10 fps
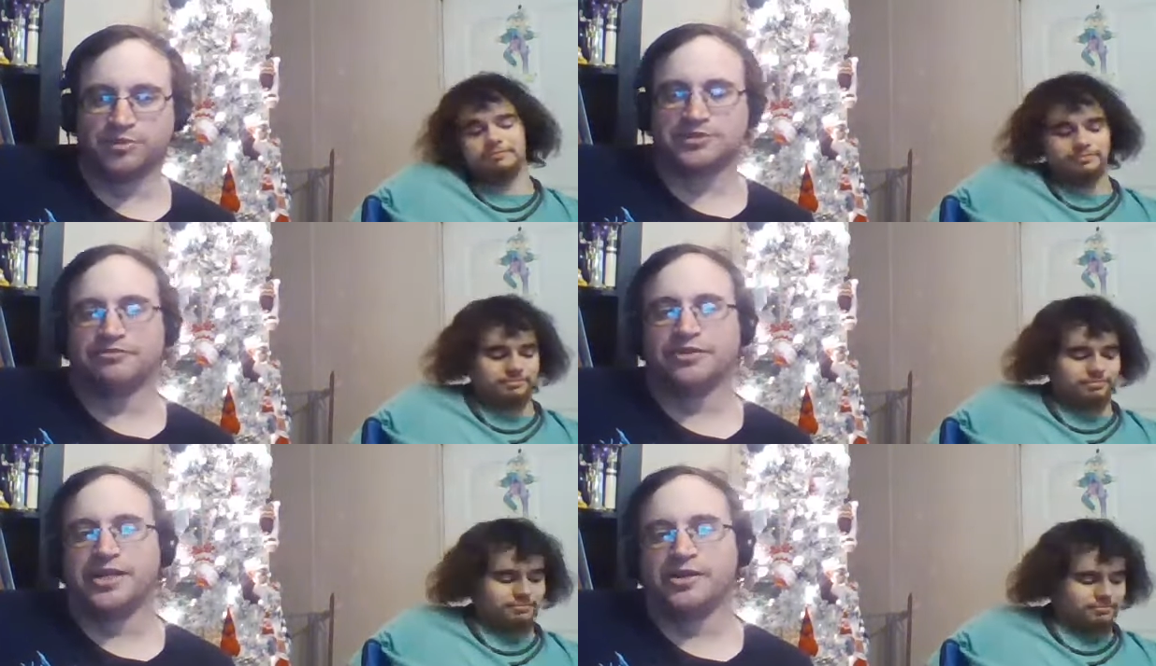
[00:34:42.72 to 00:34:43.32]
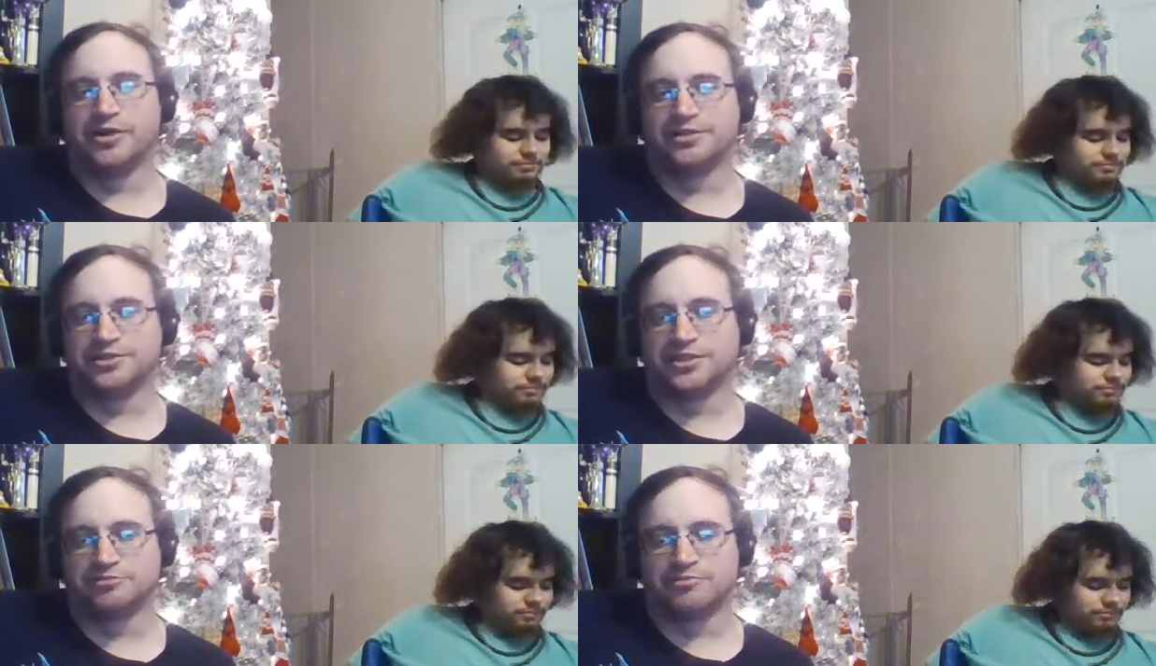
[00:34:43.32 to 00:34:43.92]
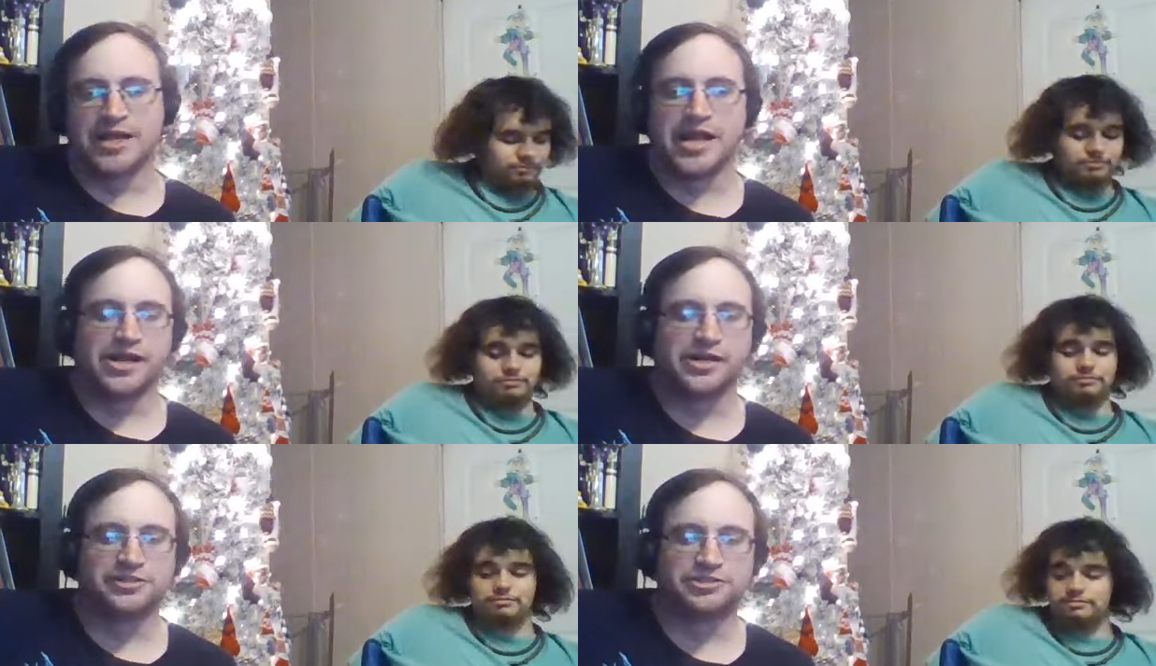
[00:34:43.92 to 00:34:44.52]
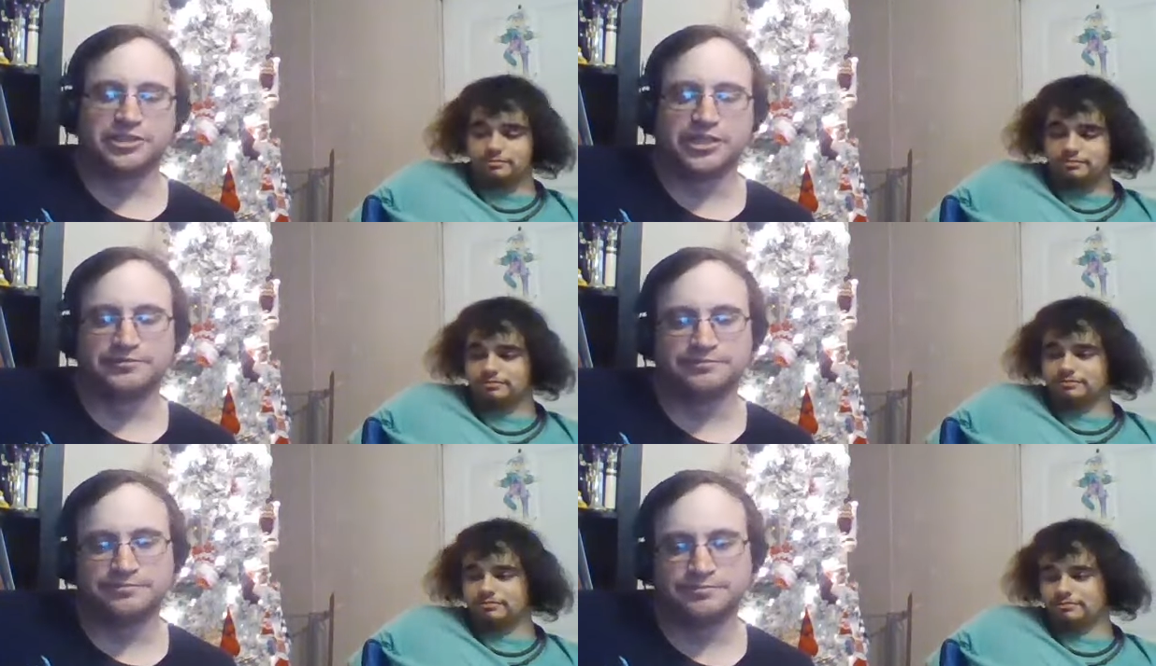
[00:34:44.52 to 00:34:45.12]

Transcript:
Speaker 1: Post the video as is. I'm not editing shit.